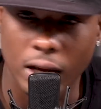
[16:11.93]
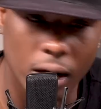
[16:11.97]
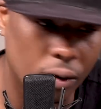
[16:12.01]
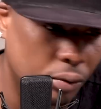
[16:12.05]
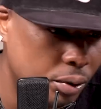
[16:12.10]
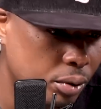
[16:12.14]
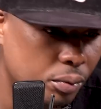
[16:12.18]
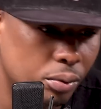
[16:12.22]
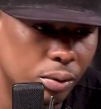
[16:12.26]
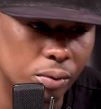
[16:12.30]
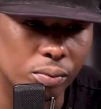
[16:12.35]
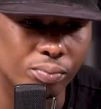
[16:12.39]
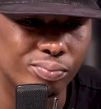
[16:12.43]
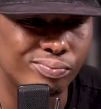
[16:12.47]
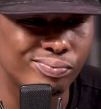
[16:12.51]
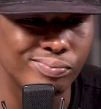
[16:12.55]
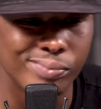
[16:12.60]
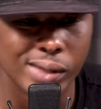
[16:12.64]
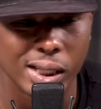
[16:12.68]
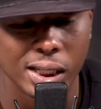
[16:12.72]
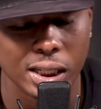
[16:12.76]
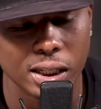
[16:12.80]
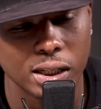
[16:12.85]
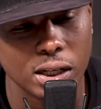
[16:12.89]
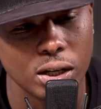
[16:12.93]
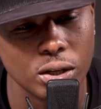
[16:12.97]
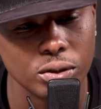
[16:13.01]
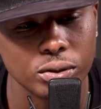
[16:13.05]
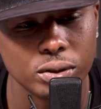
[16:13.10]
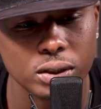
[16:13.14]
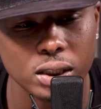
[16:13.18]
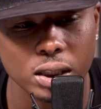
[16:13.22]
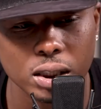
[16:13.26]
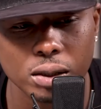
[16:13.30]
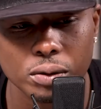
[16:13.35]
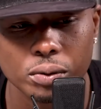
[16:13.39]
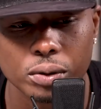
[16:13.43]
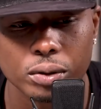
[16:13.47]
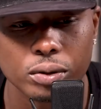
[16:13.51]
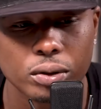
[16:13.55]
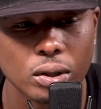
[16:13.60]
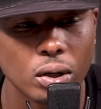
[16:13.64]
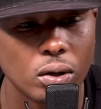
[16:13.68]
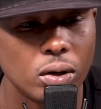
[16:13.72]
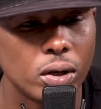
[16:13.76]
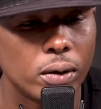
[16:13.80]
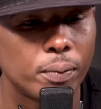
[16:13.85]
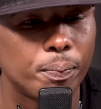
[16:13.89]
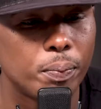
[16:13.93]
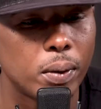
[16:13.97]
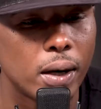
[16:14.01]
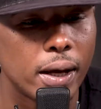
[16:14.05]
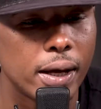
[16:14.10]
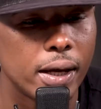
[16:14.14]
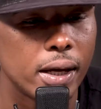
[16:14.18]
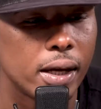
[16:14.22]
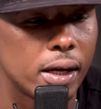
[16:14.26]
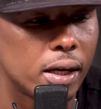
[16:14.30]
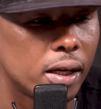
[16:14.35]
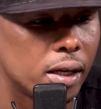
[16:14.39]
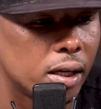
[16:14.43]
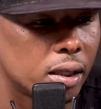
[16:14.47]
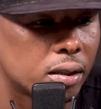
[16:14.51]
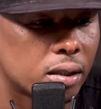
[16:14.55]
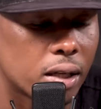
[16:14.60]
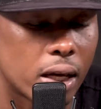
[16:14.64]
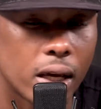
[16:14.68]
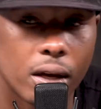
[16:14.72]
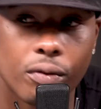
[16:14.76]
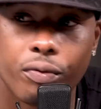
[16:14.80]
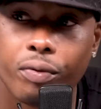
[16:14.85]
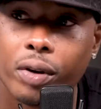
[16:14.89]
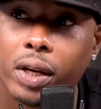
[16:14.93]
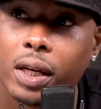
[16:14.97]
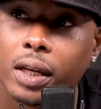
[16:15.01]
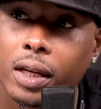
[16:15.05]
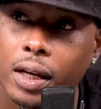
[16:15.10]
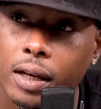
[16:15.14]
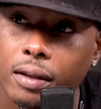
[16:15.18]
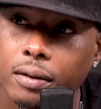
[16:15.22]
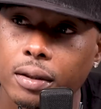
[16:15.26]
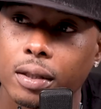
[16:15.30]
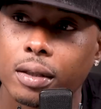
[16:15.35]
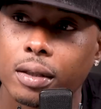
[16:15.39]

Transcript: Like, we would, man, Coach D would throw a play in. He'd say, if we get